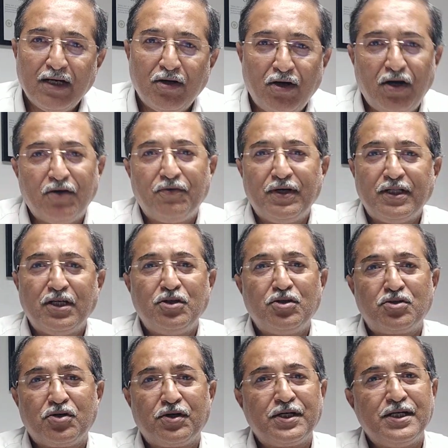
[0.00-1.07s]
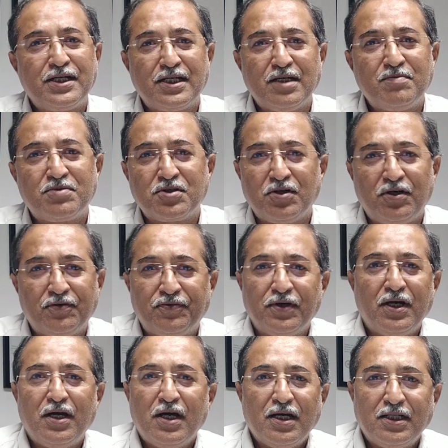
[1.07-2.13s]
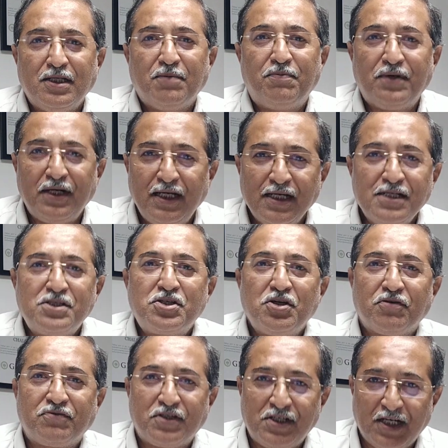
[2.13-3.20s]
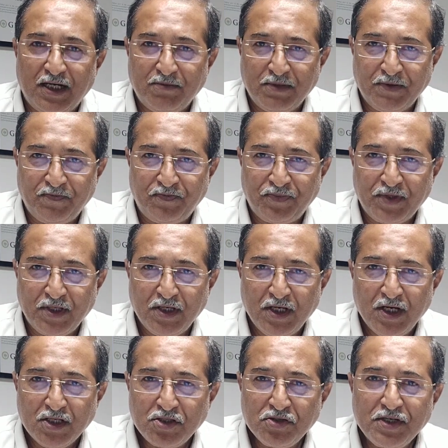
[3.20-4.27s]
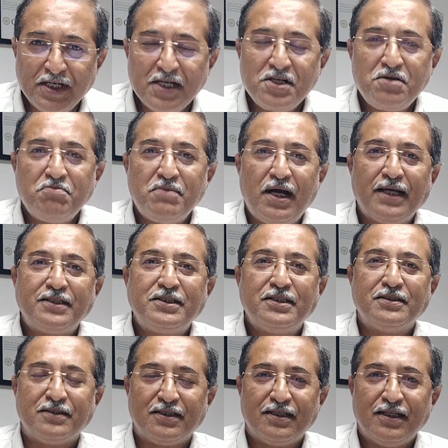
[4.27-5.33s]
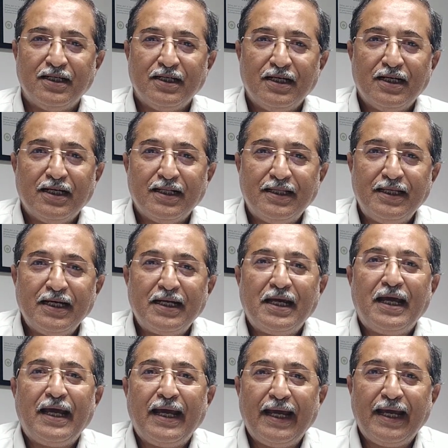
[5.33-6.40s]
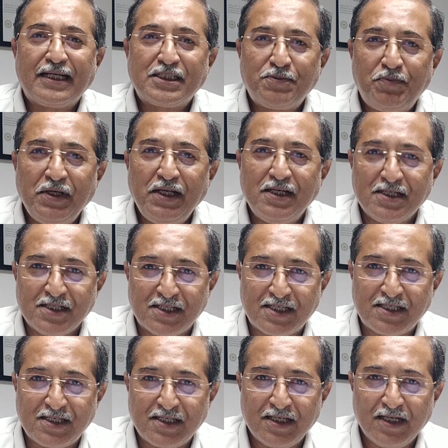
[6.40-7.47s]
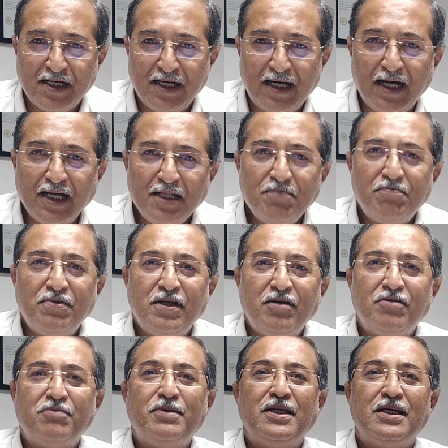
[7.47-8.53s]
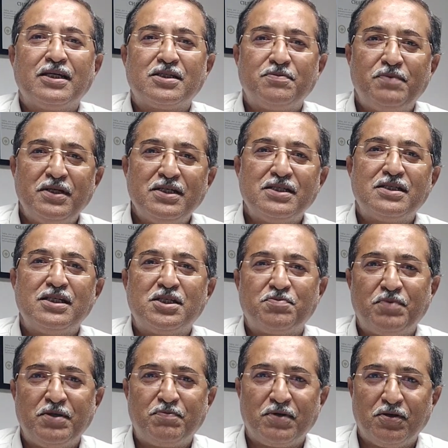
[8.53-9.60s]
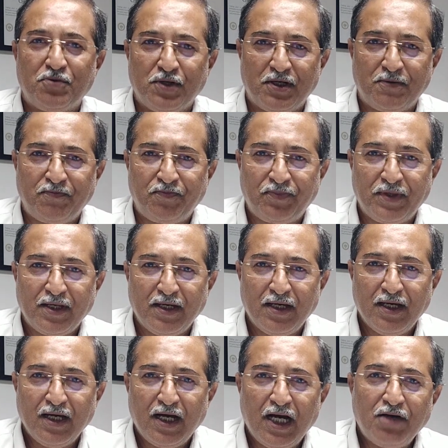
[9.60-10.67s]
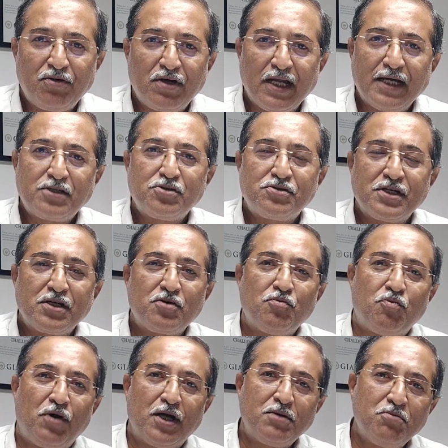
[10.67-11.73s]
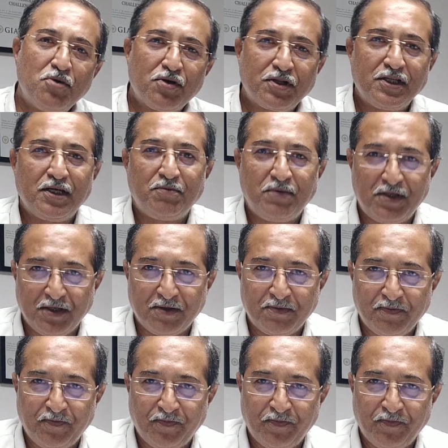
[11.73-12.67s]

or whether you talk in terms of the brilliancy of the diamond. So you can imagine their experience, unbelievably experienced these people were. I would like to take one more name here,